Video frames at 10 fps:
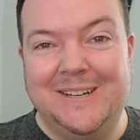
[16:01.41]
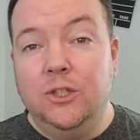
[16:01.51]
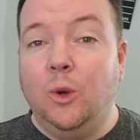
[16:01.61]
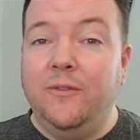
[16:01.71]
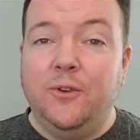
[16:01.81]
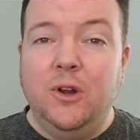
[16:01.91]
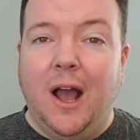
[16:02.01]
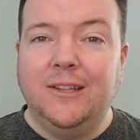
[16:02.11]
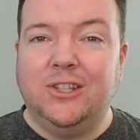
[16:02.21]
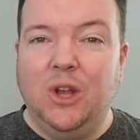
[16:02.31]
So if you're
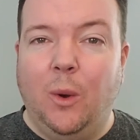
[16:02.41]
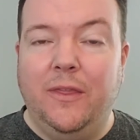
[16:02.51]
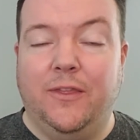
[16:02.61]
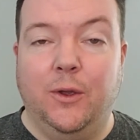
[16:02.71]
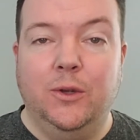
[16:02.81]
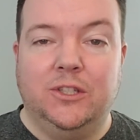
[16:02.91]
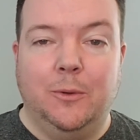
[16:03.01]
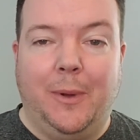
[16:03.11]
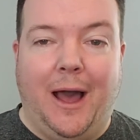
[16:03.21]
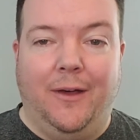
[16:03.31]
not so enthused
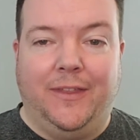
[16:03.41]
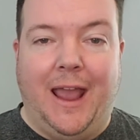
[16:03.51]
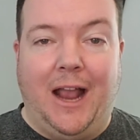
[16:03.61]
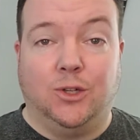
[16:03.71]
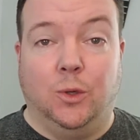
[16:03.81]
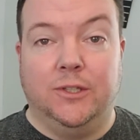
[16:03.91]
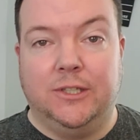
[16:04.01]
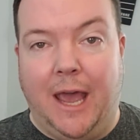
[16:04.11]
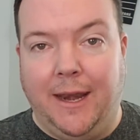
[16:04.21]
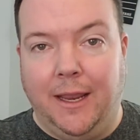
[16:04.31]
about the actual
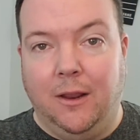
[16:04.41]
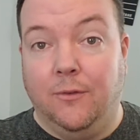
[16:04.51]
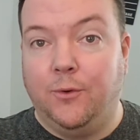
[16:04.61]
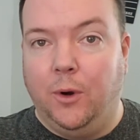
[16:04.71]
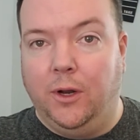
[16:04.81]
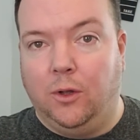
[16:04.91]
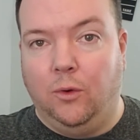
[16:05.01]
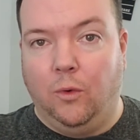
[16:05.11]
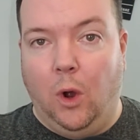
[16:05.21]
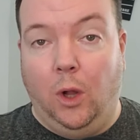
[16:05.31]
setting of Critical
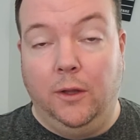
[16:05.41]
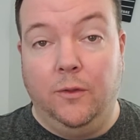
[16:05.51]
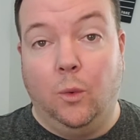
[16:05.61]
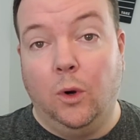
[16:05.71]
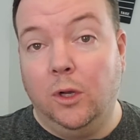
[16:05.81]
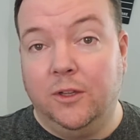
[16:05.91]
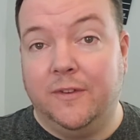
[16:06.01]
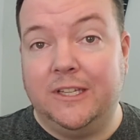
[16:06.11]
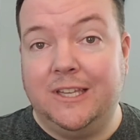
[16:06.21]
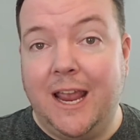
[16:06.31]
Role in the world of
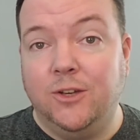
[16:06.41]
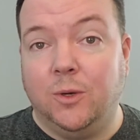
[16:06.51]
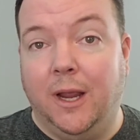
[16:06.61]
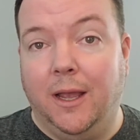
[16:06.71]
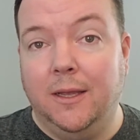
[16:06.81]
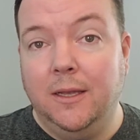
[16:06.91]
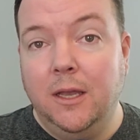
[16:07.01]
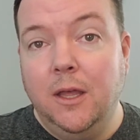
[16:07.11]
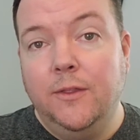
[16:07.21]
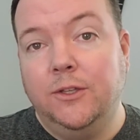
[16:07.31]
Exandria,
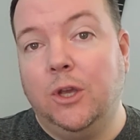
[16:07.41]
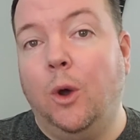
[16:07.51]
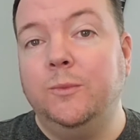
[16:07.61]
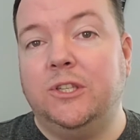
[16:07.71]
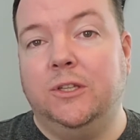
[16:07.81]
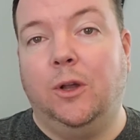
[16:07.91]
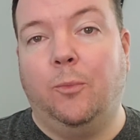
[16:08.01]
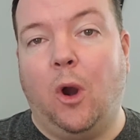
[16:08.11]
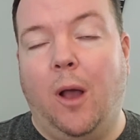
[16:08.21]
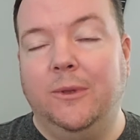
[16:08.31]
the tome still
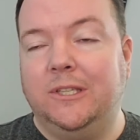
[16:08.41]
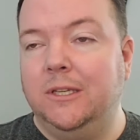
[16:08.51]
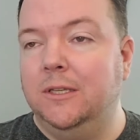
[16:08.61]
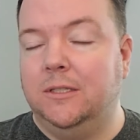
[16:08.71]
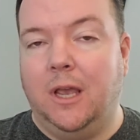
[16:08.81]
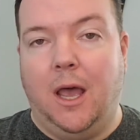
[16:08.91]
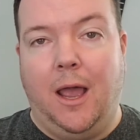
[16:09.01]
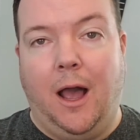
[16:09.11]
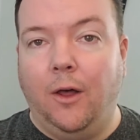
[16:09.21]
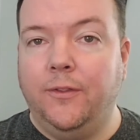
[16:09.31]
promises a
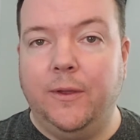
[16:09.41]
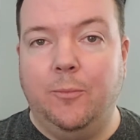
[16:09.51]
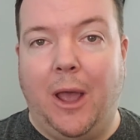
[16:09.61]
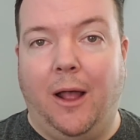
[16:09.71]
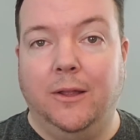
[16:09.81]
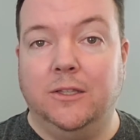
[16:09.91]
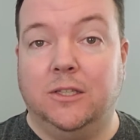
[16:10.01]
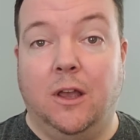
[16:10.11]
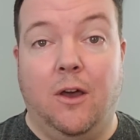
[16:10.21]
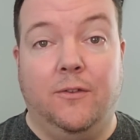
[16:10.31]
healthy balance
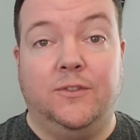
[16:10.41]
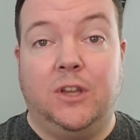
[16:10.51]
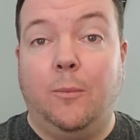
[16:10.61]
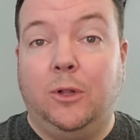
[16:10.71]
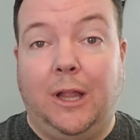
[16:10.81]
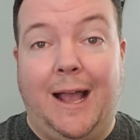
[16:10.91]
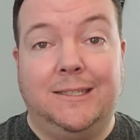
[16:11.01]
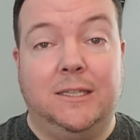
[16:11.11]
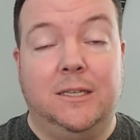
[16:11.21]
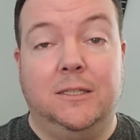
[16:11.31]
of
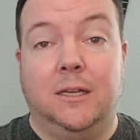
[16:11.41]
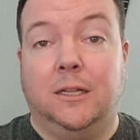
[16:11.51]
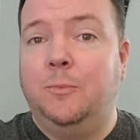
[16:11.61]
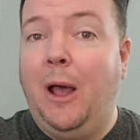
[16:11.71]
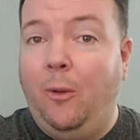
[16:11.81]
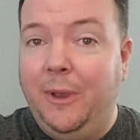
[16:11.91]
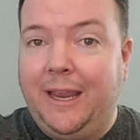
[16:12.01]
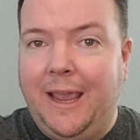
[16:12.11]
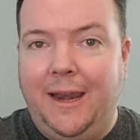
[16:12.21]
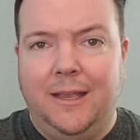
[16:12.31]
subclasses and spell
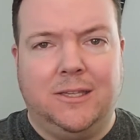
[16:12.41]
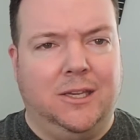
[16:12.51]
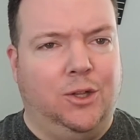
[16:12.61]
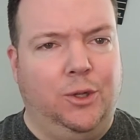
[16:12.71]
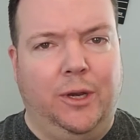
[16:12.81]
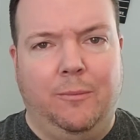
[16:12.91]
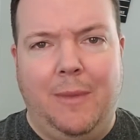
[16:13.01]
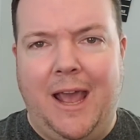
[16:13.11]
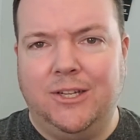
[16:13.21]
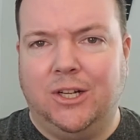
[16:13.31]
mechanics, including
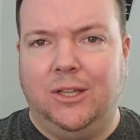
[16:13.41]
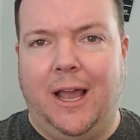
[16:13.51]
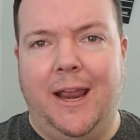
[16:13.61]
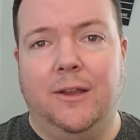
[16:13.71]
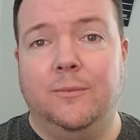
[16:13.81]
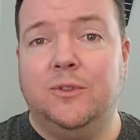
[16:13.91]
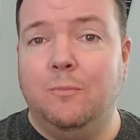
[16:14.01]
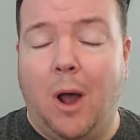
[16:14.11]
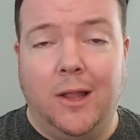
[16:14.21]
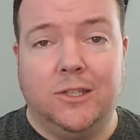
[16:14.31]
magical items,
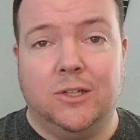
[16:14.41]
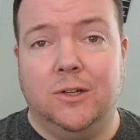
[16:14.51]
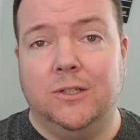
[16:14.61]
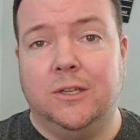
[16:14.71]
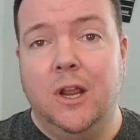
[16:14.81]
monsters,